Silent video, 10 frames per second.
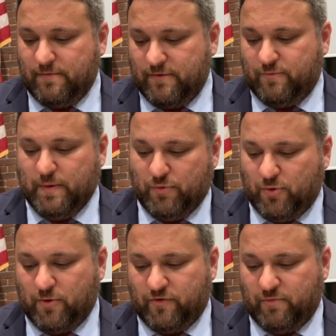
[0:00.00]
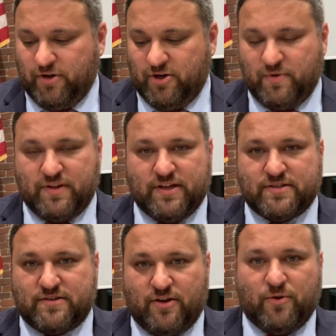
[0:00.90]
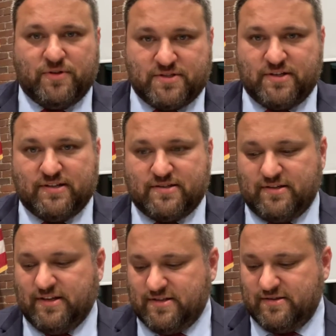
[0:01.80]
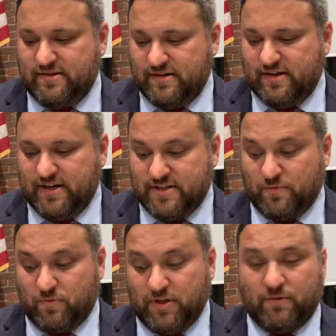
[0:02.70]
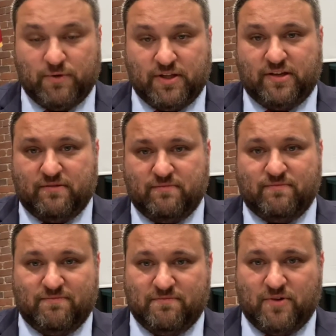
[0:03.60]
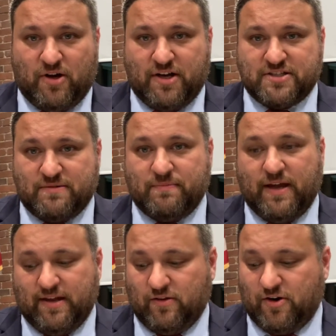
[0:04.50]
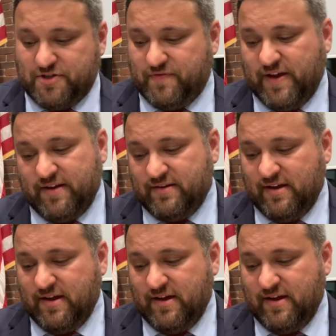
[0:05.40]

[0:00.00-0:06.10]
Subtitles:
People who are familiar with this know it's a really, really awesome and large event.